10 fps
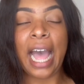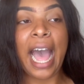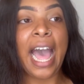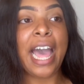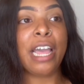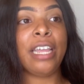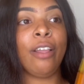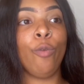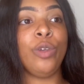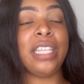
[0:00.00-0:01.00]

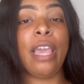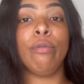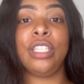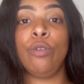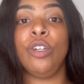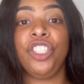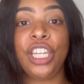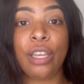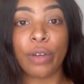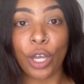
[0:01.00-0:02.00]
I was able to
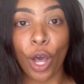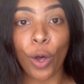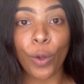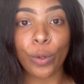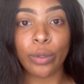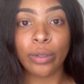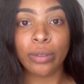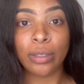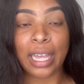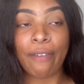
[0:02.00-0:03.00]
achieve a goal
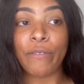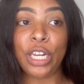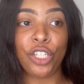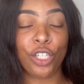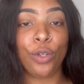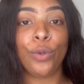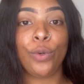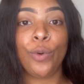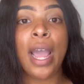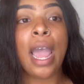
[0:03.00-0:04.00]
and finish
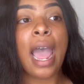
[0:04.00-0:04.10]
school.